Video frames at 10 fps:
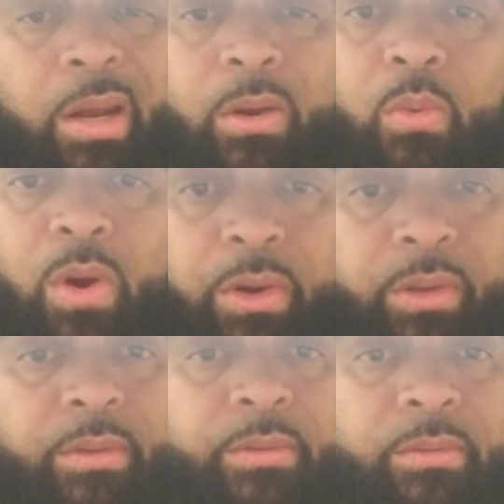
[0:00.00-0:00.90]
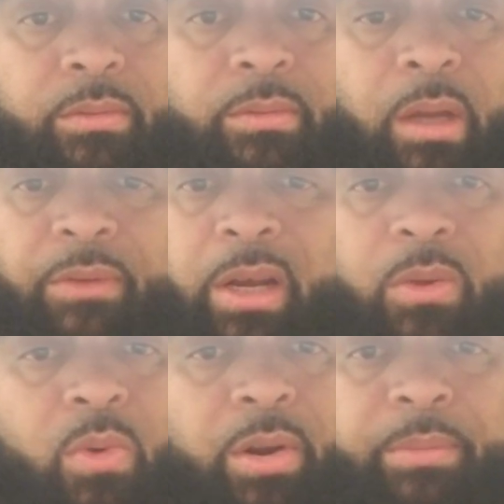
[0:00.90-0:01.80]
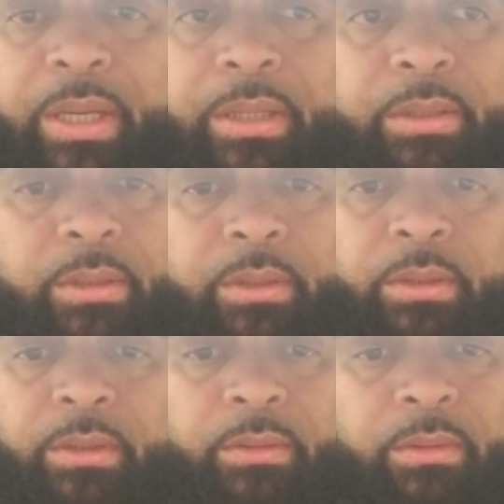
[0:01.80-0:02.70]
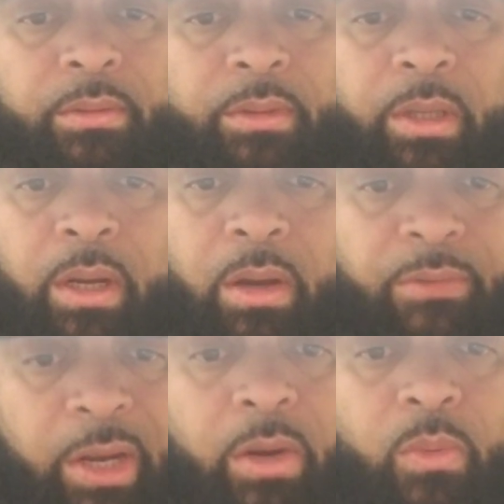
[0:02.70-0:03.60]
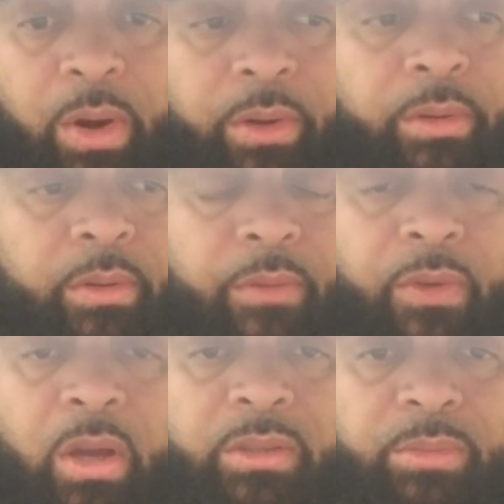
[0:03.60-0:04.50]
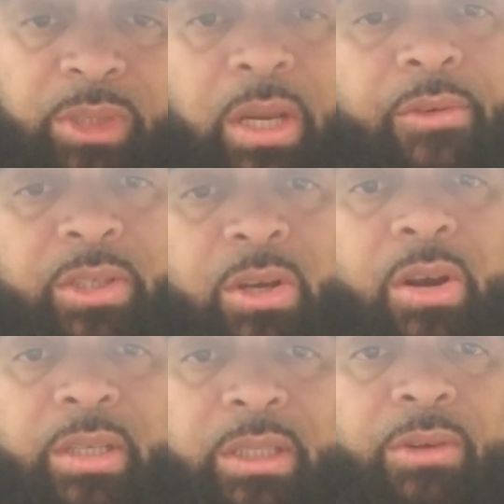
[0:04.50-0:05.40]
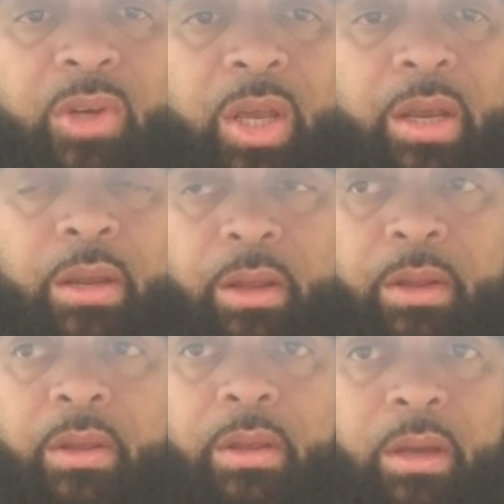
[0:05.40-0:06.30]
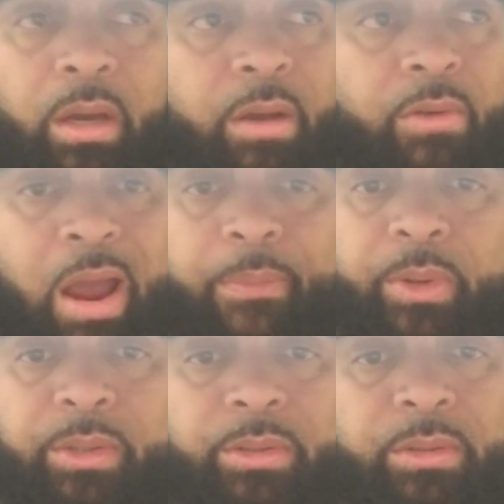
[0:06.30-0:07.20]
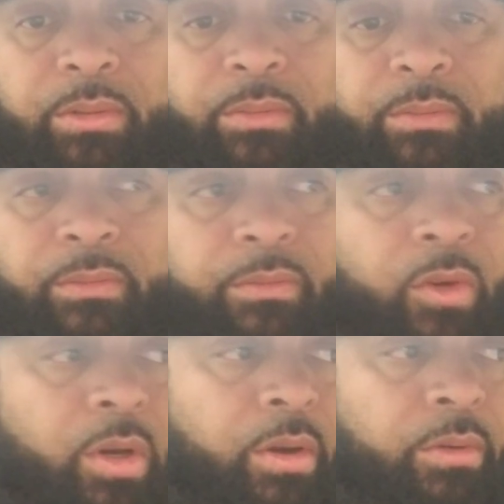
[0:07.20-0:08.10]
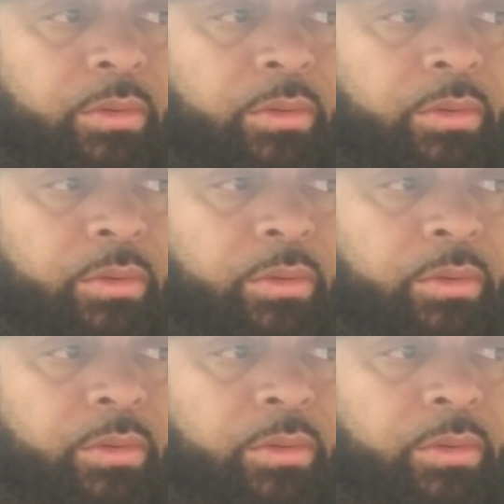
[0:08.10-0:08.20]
to work. I'm ready to work, man. You know, I'm ready to work. If y'all some serious artists out there, rappers, you know,